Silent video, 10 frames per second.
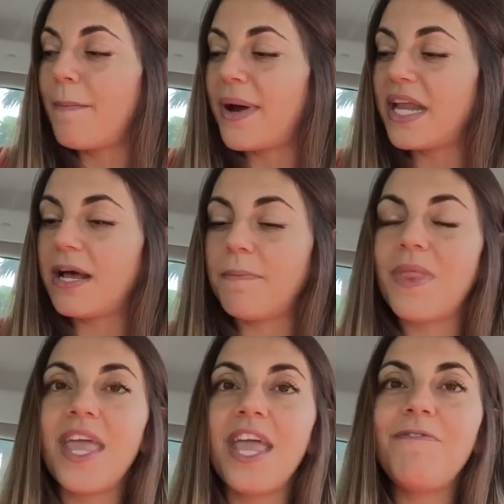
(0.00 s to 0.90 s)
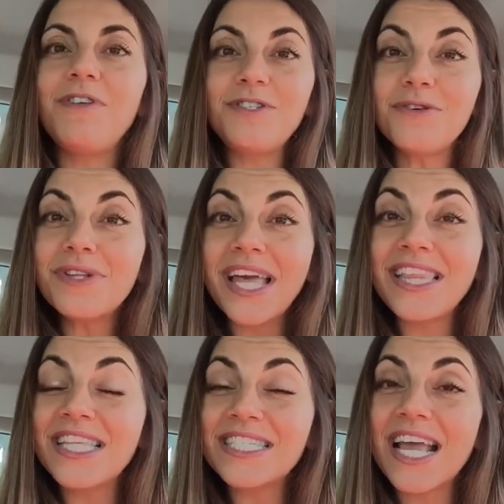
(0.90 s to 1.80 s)
But if you do
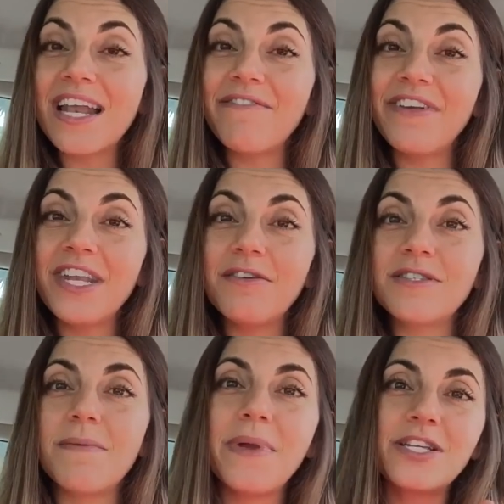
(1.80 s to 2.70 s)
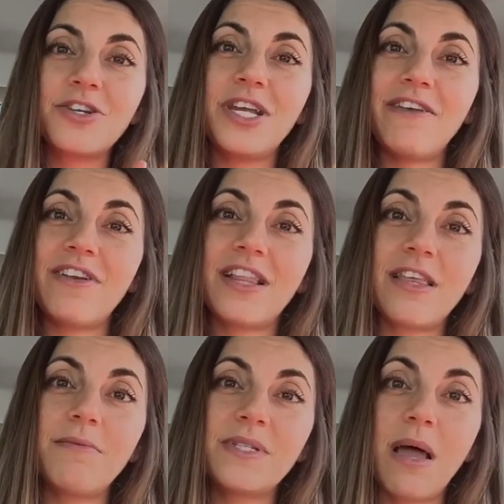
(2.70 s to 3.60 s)
like this kind of videos, make sure you give it a
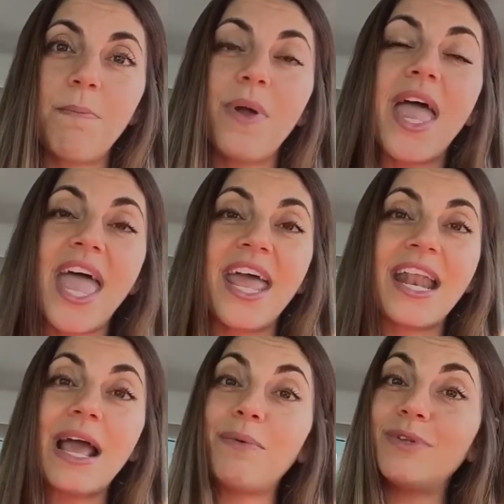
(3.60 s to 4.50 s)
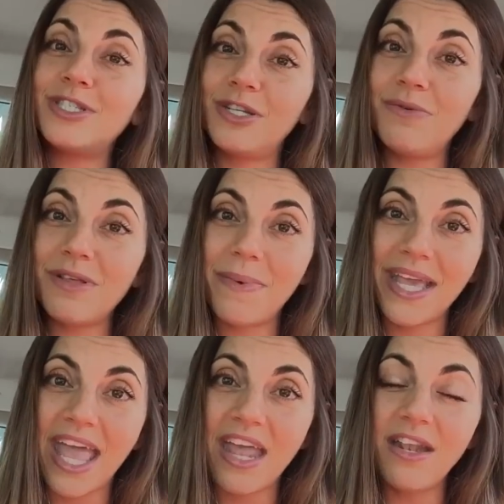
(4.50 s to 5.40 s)
thumbs up, and I will do them
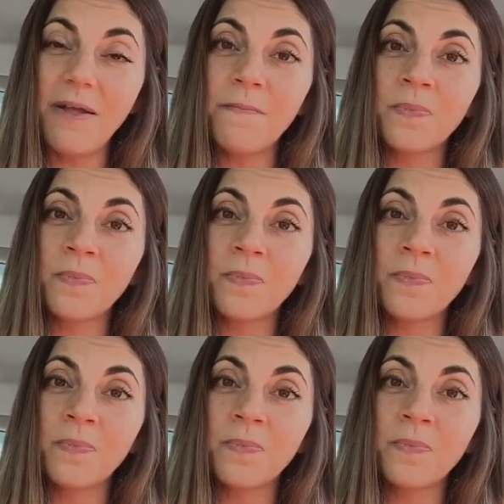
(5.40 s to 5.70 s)
again.